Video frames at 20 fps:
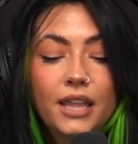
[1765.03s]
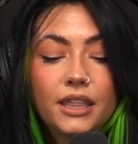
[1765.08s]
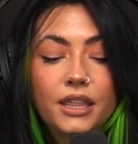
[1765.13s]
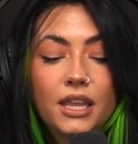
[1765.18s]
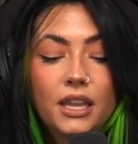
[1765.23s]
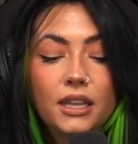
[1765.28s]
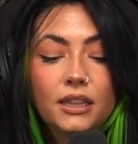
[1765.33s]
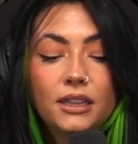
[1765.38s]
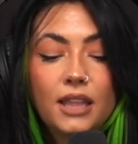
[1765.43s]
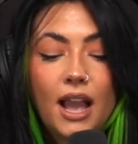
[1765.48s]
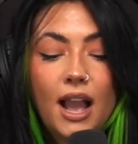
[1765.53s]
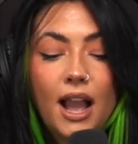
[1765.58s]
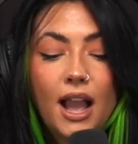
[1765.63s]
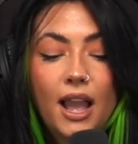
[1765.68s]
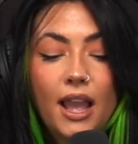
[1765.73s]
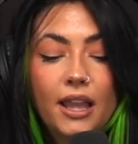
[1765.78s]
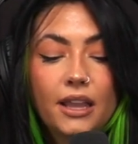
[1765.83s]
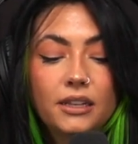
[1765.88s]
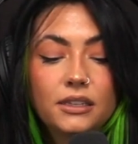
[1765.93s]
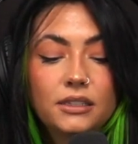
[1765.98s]
think
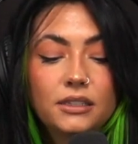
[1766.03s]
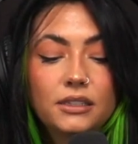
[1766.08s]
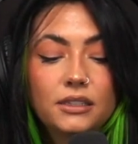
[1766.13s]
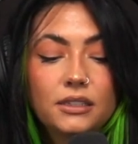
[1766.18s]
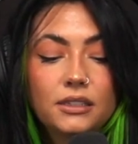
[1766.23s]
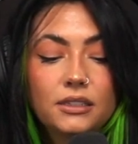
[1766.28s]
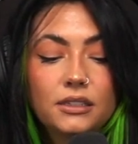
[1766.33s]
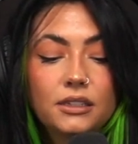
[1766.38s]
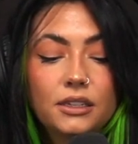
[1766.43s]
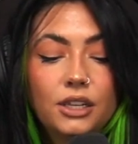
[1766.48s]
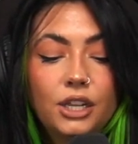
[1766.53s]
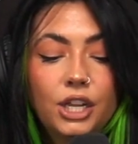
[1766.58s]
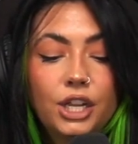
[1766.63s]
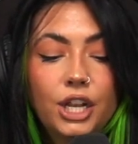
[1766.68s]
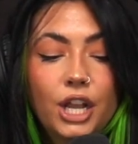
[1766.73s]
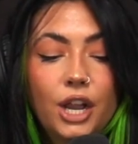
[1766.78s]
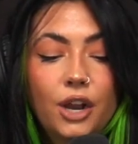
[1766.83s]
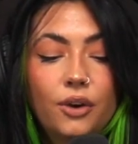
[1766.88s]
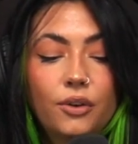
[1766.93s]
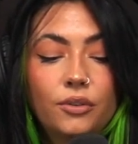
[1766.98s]
that,
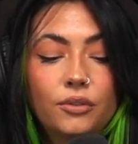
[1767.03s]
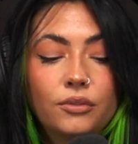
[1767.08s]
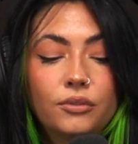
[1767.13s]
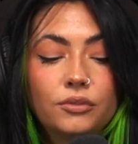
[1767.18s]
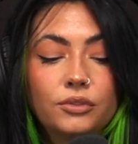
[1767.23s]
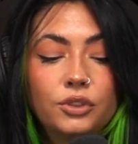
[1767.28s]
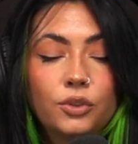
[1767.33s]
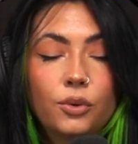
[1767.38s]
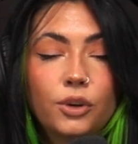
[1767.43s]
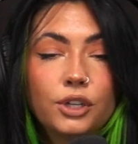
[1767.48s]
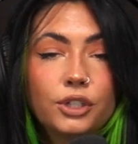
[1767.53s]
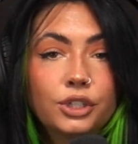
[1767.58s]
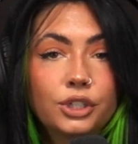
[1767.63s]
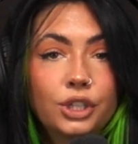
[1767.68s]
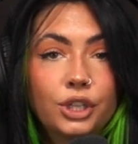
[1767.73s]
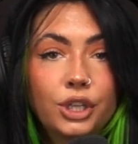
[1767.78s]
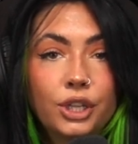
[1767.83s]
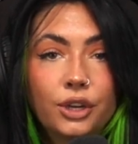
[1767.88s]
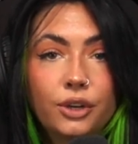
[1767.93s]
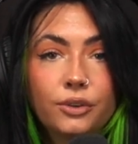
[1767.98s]
you know, doors
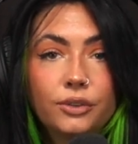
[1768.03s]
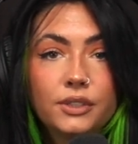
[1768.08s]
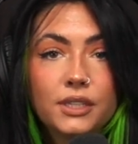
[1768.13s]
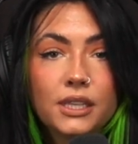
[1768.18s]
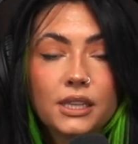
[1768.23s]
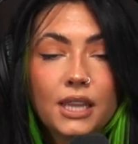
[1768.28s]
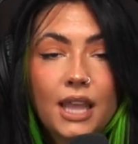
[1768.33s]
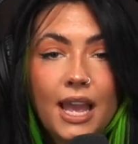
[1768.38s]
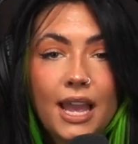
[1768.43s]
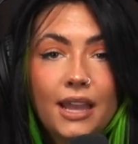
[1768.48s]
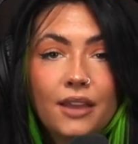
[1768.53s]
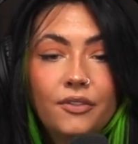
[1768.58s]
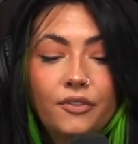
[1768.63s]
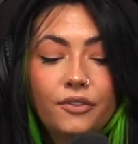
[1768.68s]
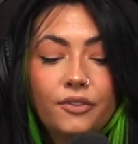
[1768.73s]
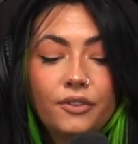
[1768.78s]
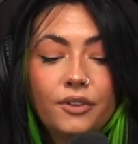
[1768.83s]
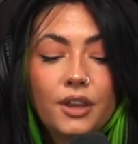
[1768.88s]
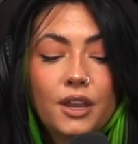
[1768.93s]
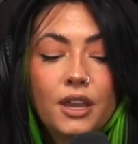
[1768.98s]
close in
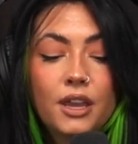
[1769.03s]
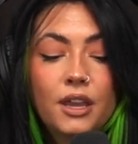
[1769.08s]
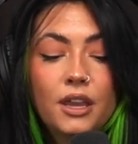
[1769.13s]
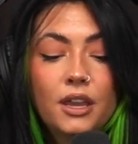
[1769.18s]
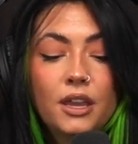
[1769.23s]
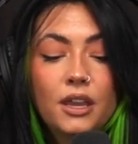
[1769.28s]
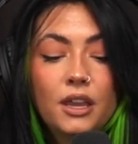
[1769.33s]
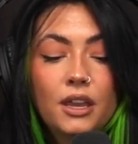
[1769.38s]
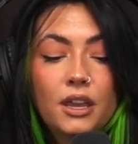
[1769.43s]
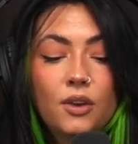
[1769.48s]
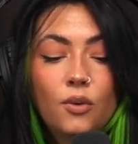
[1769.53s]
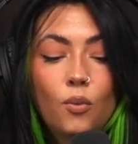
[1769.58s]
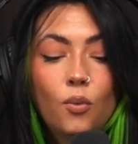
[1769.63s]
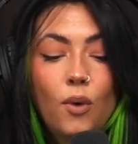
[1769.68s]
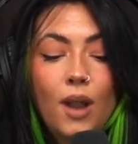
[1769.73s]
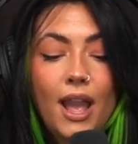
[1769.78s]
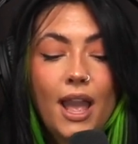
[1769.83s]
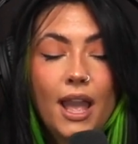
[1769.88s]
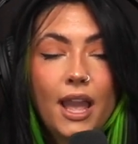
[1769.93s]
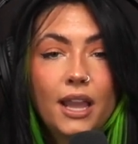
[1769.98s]
life
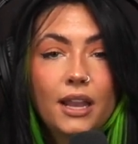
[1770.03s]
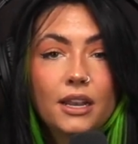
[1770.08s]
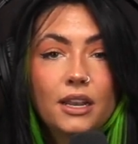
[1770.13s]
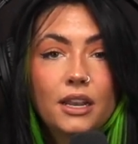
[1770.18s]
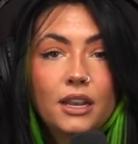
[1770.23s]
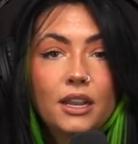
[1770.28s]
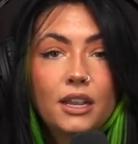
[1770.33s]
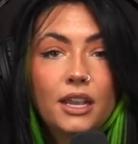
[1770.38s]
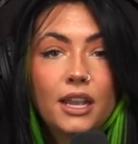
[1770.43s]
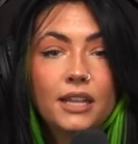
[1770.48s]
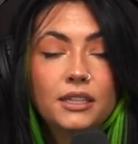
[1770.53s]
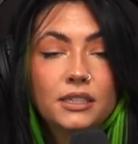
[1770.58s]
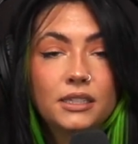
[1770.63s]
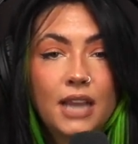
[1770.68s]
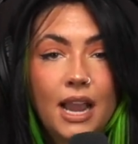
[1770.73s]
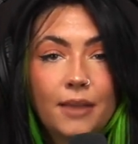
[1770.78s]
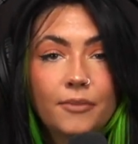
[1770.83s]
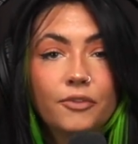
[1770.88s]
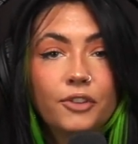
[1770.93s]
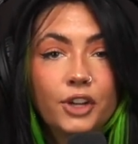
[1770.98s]
when it's
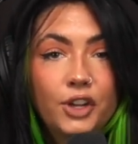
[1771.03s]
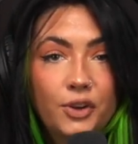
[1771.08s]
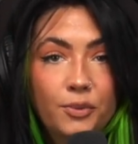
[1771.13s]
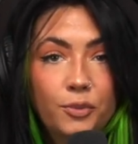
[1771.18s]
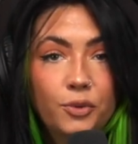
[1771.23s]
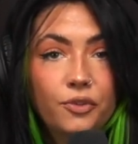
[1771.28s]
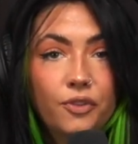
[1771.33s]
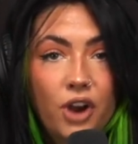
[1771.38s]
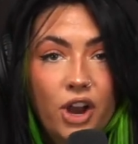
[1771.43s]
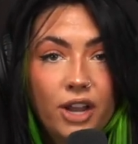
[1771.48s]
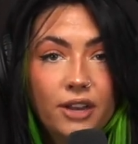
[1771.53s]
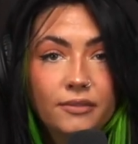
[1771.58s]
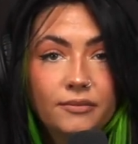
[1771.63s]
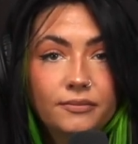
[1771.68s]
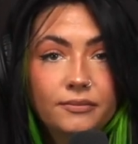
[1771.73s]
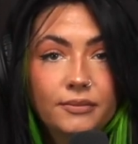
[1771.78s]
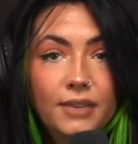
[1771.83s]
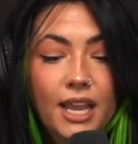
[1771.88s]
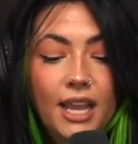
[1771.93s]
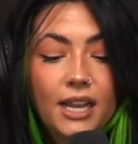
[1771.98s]
time for you to move on
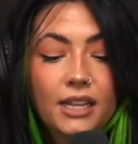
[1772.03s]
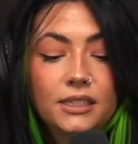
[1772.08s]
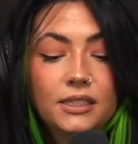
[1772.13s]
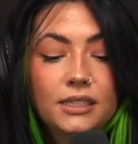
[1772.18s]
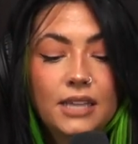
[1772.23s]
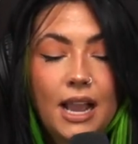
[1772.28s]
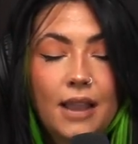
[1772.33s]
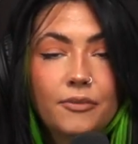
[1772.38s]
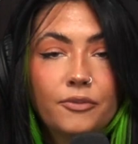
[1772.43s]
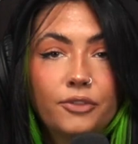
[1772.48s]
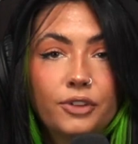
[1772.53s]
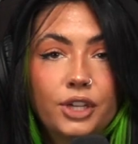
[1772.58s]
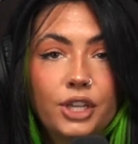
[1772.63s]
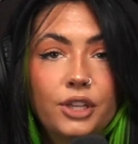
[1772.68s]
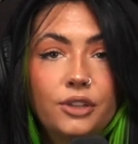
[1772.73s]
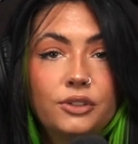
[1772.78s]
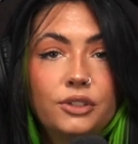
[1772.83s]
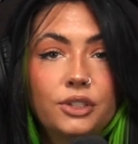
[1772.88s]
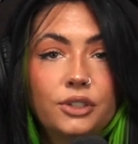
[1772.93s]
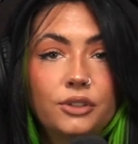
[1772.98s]
and it's time for
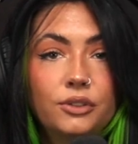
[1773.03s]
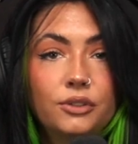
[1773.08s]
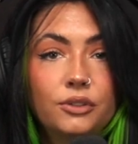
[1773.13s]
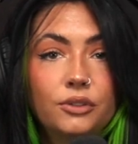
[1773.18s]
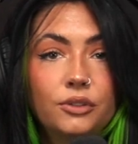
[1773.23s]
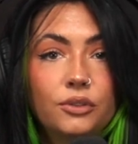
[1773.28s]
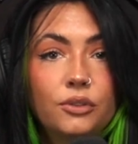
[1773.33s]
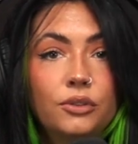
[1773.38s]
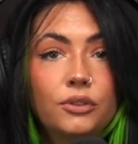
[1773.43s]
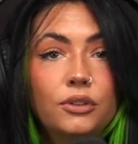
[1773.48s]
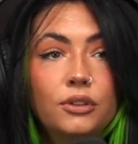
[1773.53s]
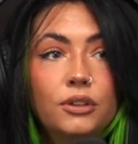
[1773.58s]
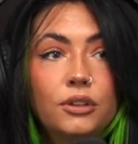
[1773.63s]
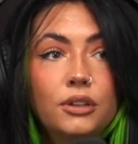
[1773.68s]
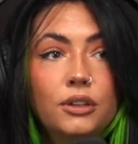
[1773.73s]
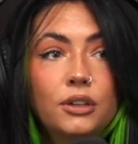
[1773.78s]
you to